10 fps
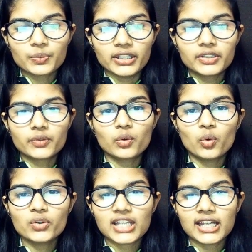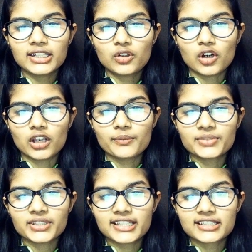with rows and
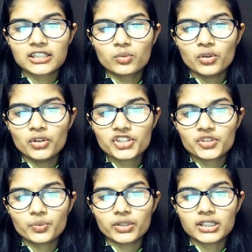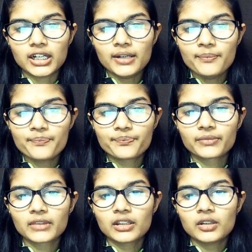columns. Excel works with the
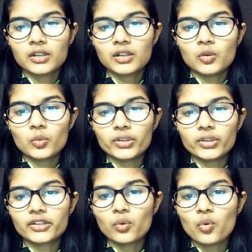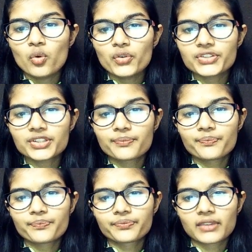rows